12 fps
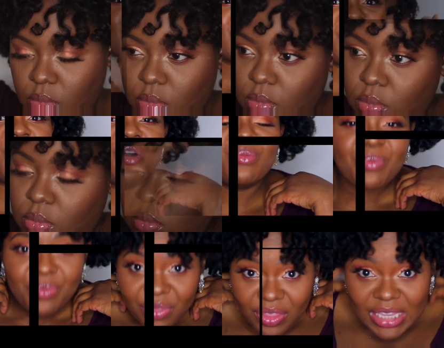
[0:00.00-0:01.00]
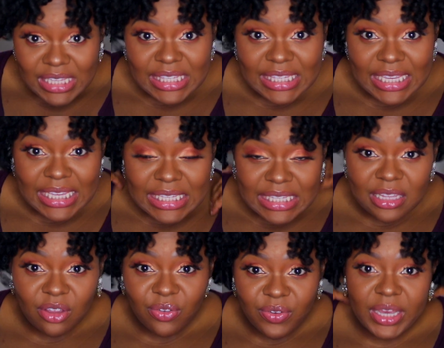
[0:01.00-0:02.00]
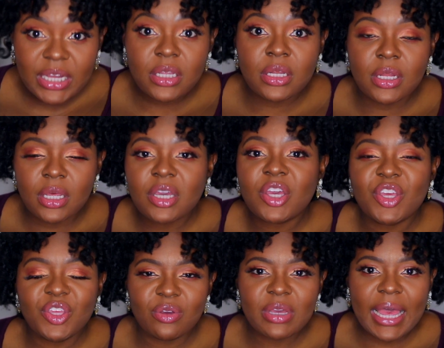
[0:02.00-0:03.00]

So this is the final look, you